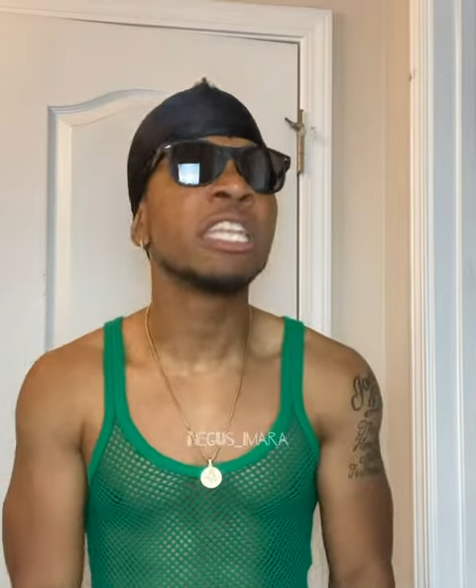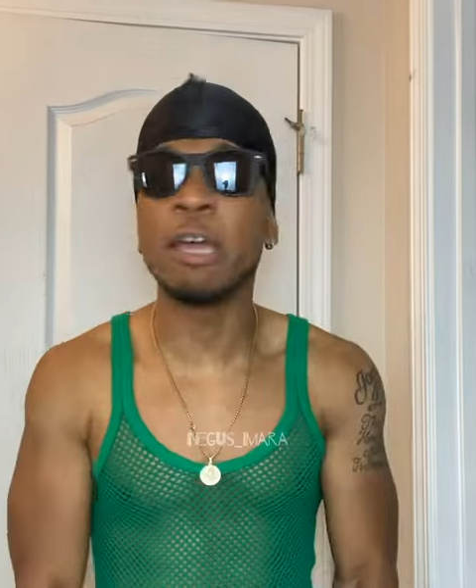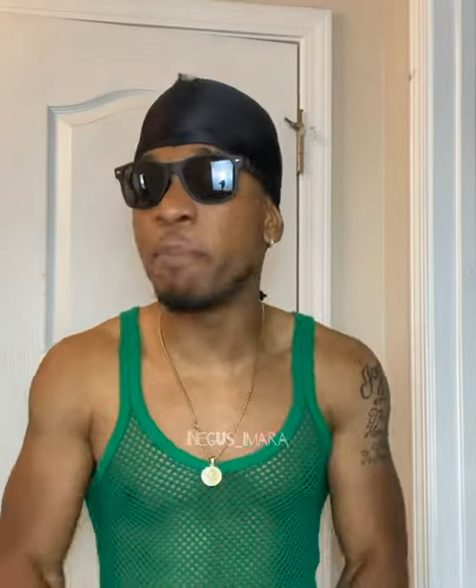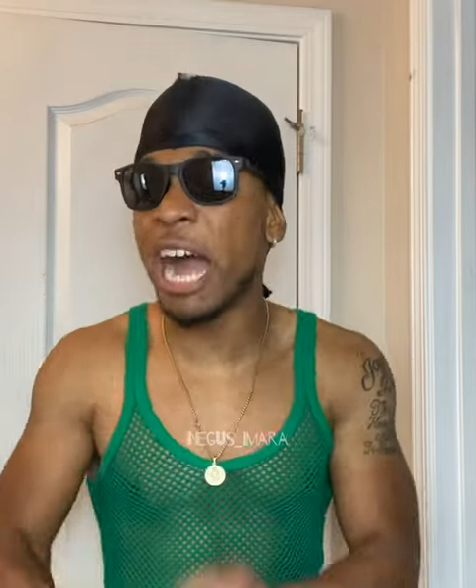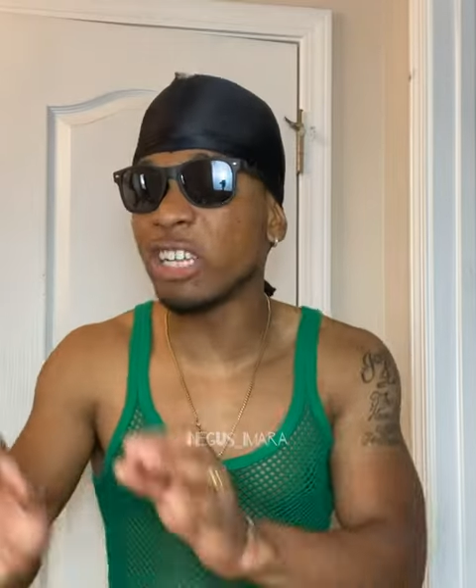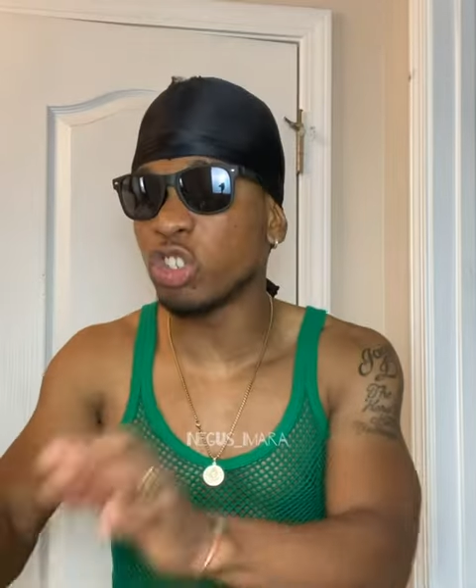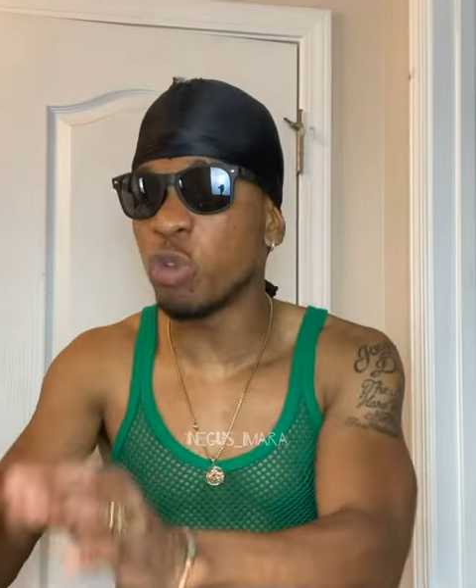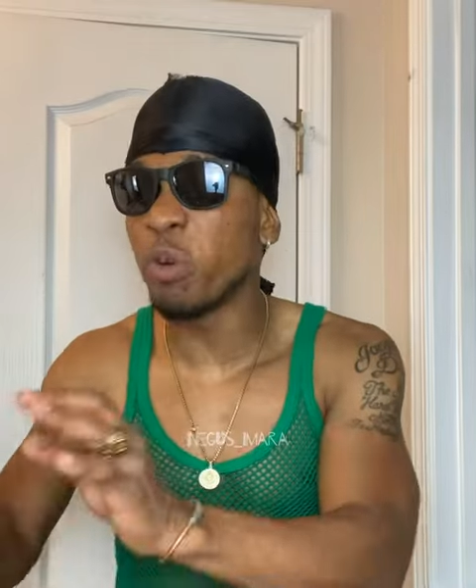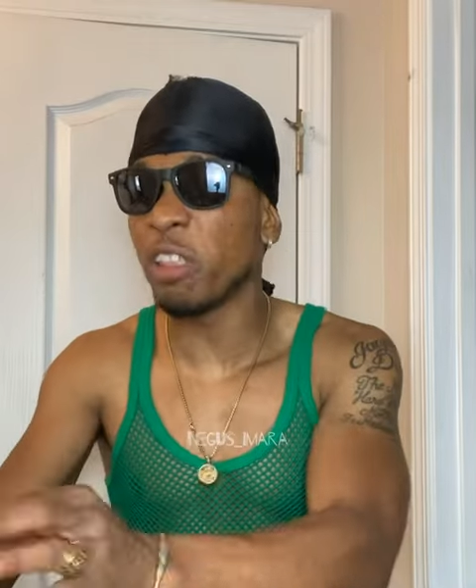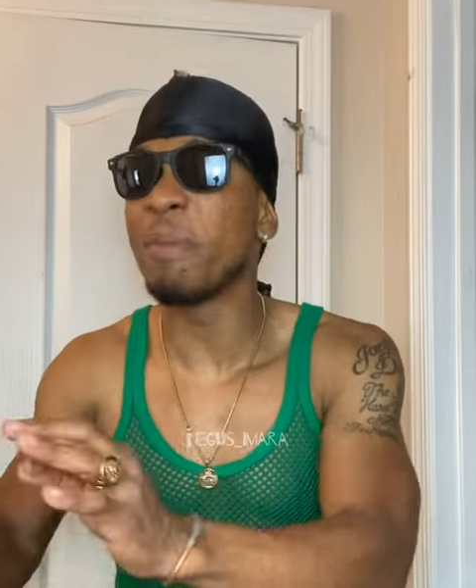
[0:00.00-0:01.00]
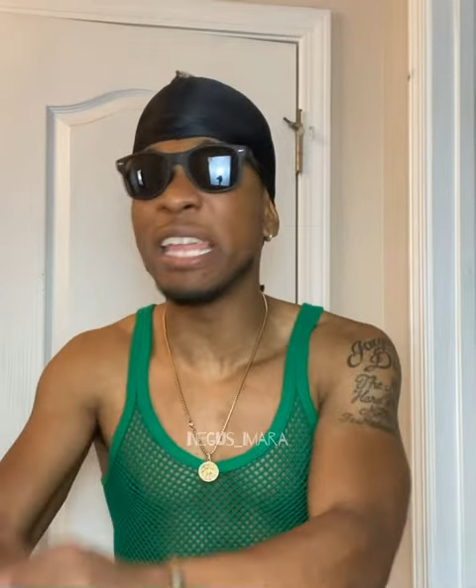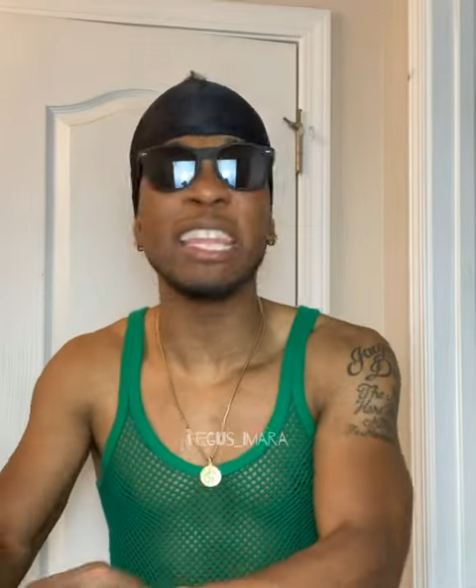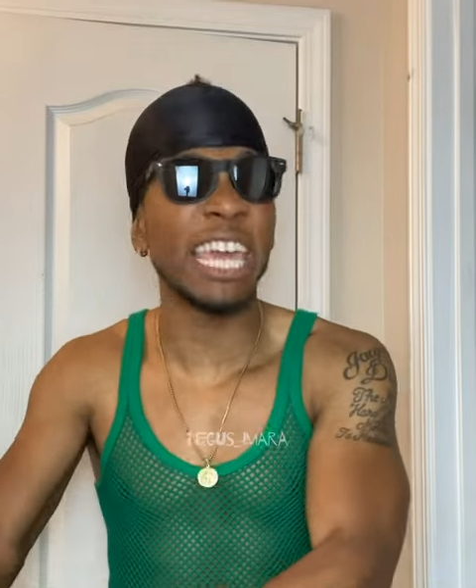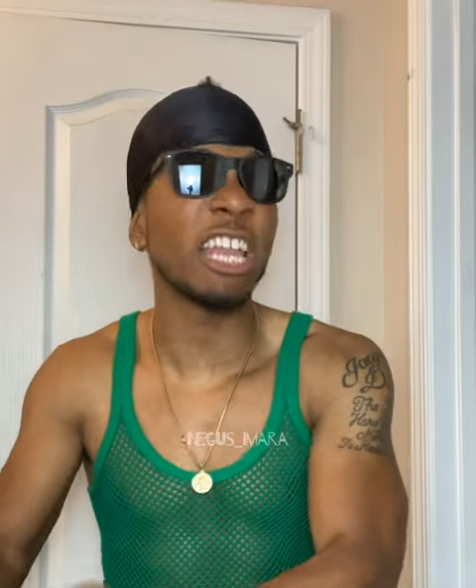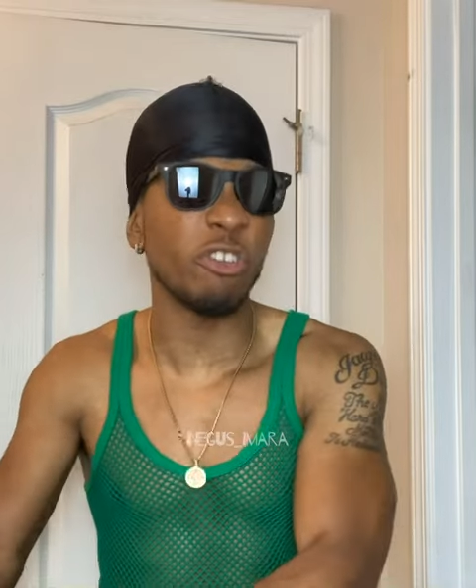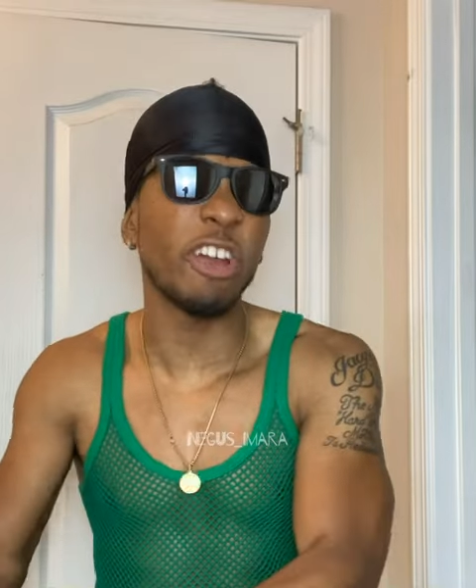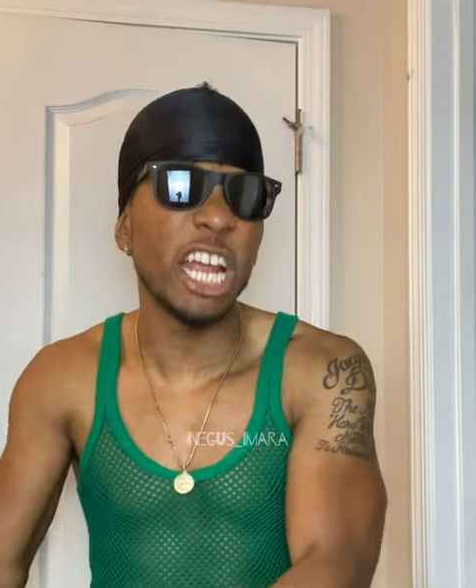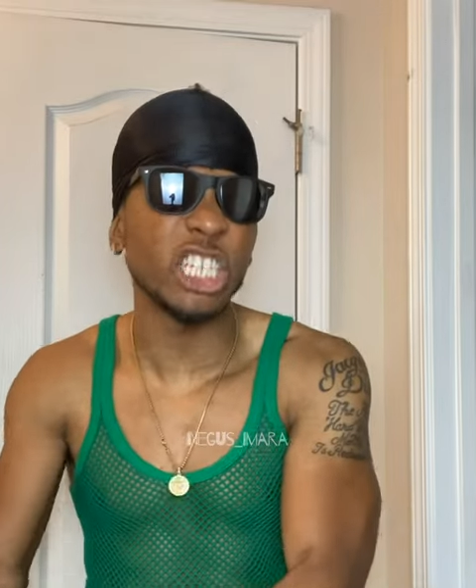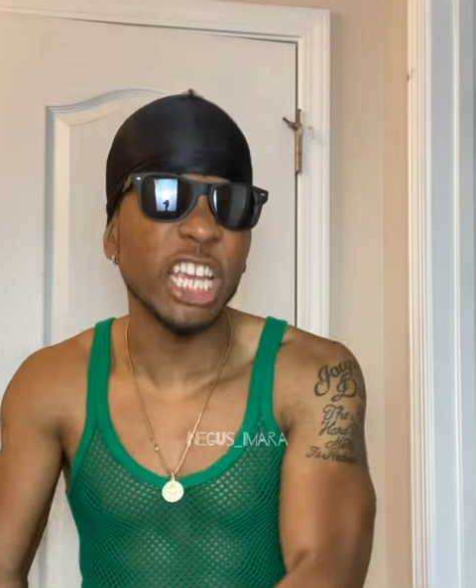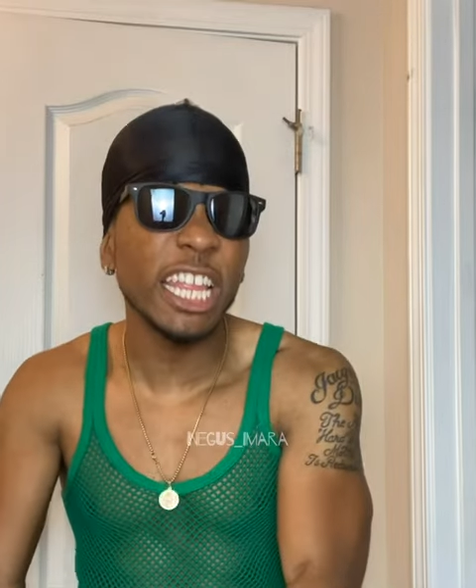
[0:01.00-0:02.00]
The bathroom was made to get rid
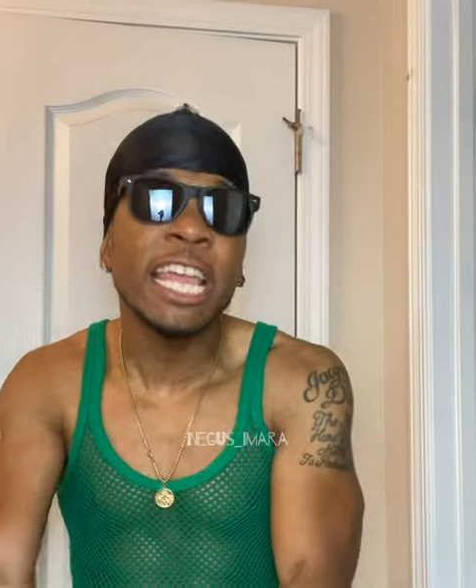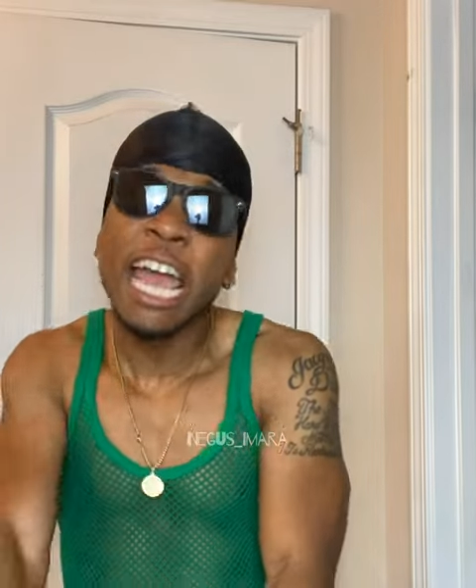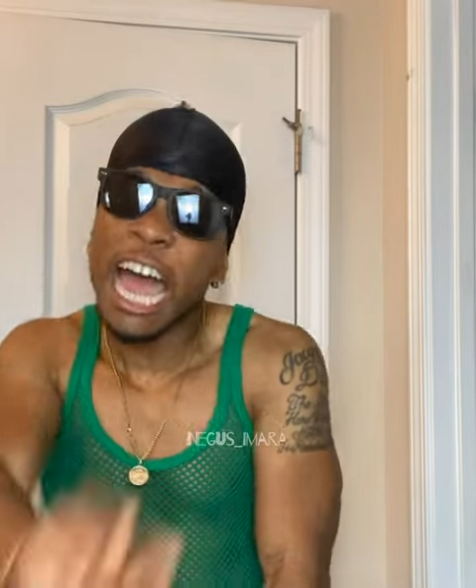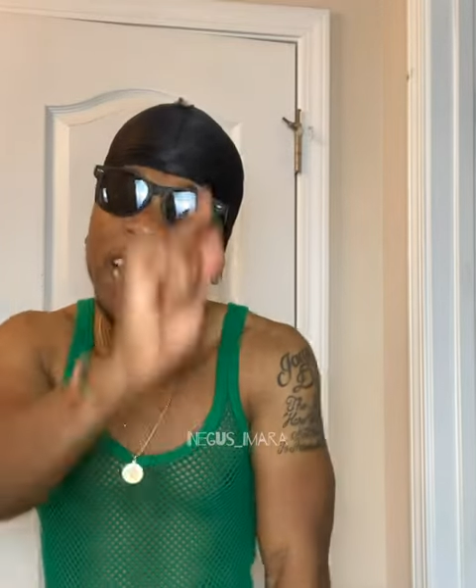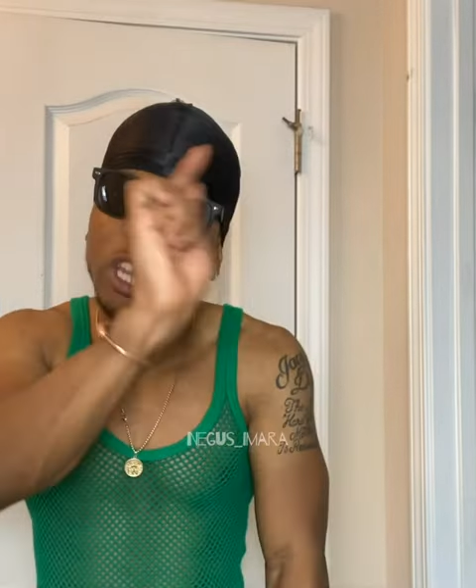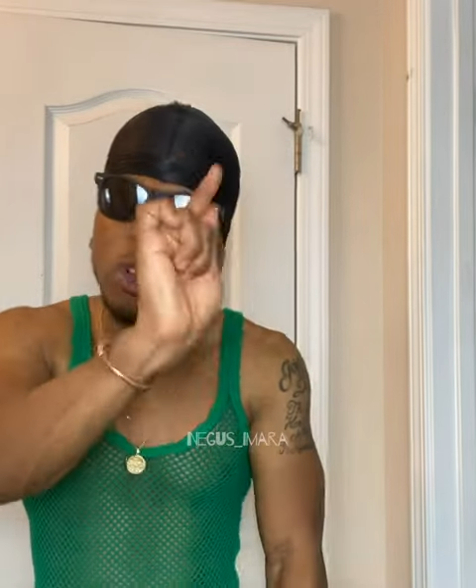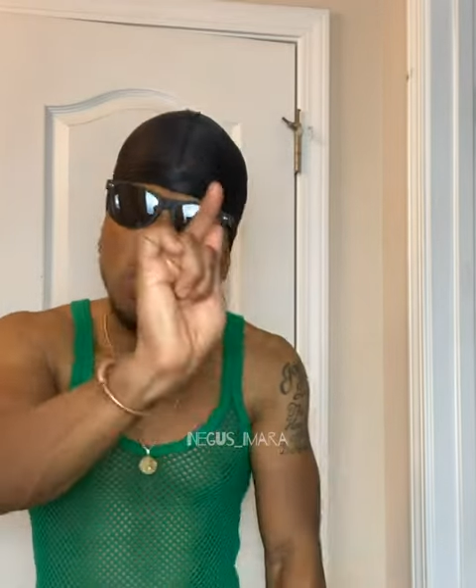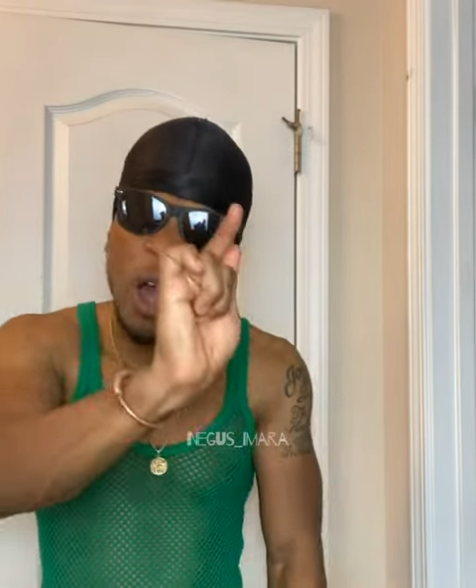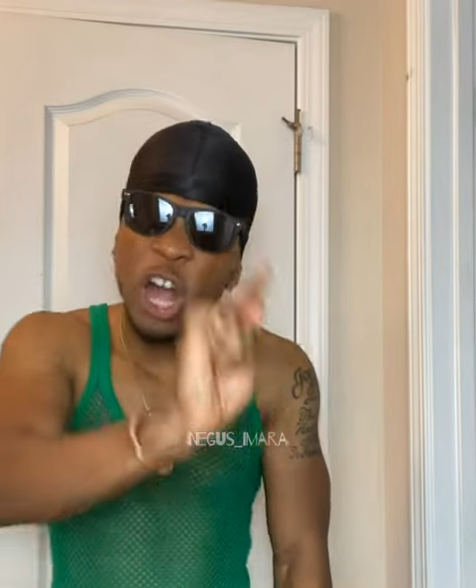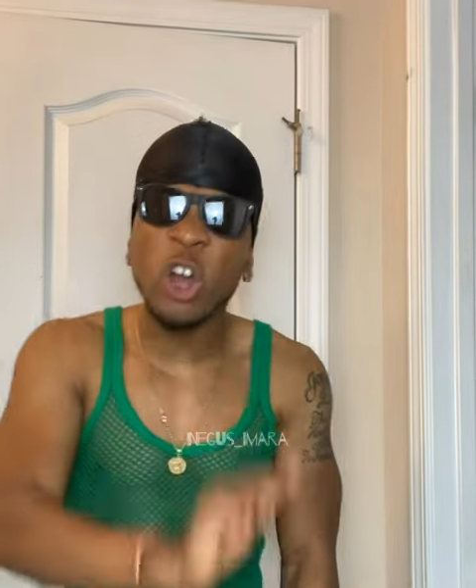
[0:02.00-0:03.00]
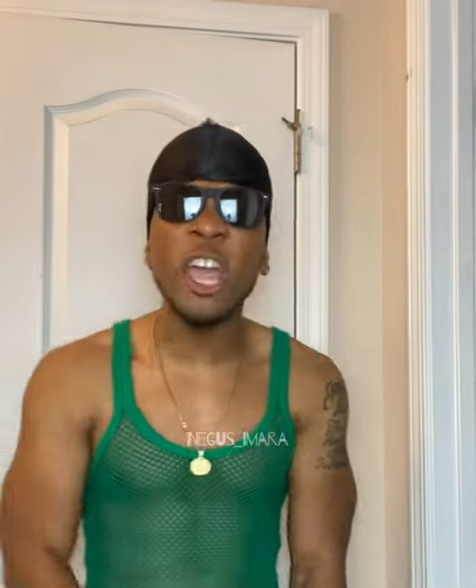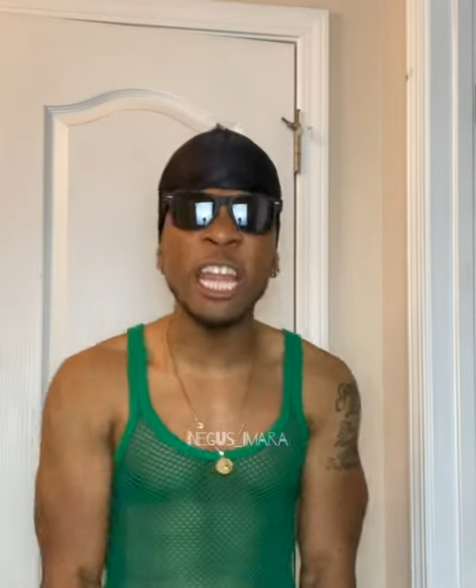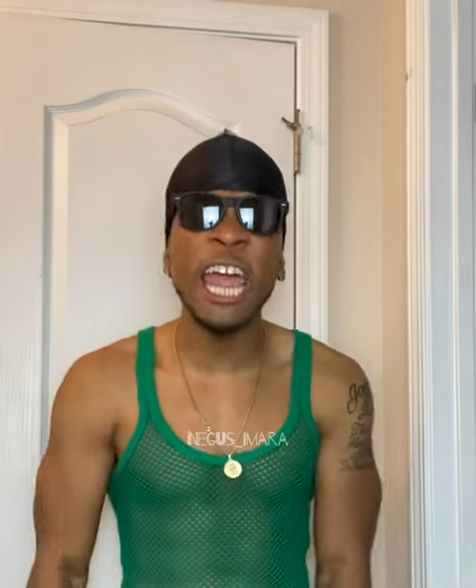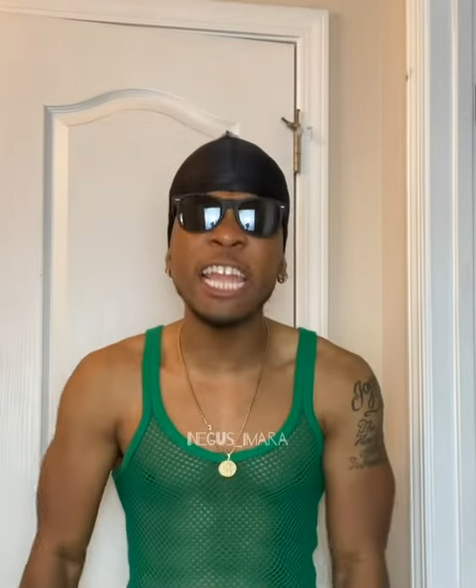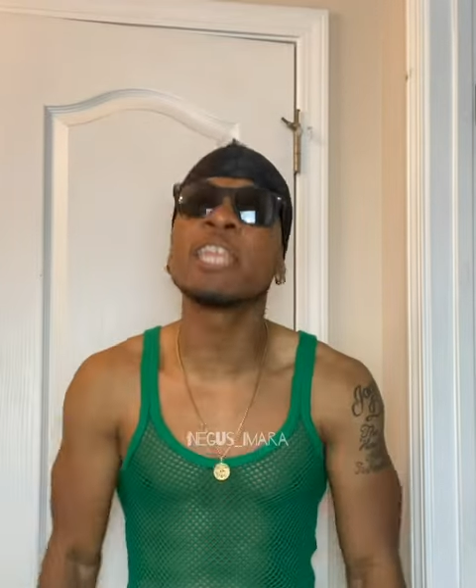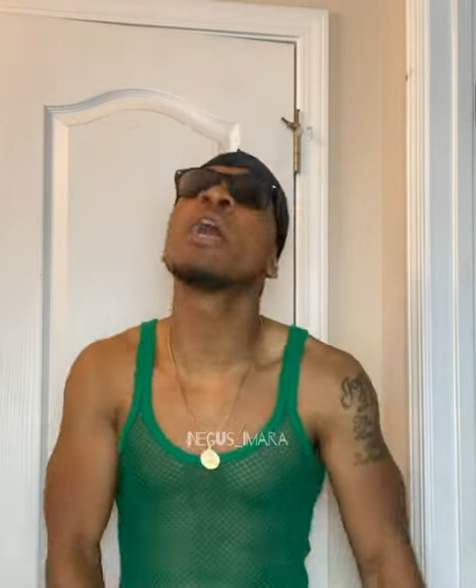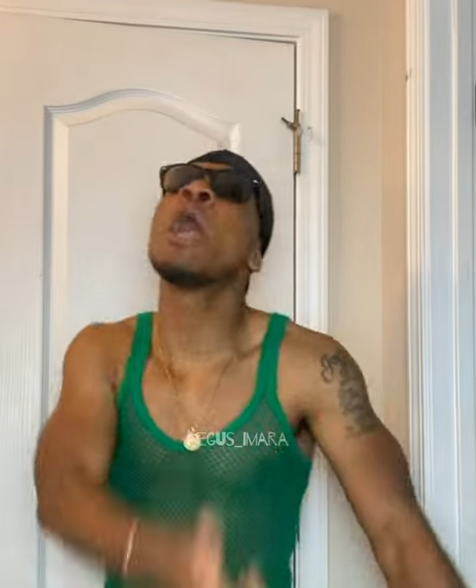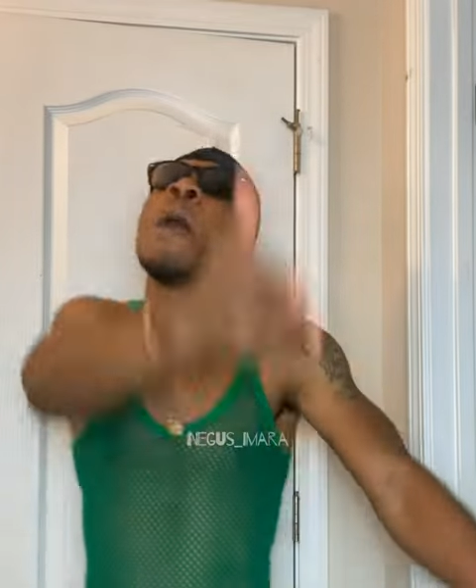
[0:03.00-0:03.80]
of shit, and you won't go in at it?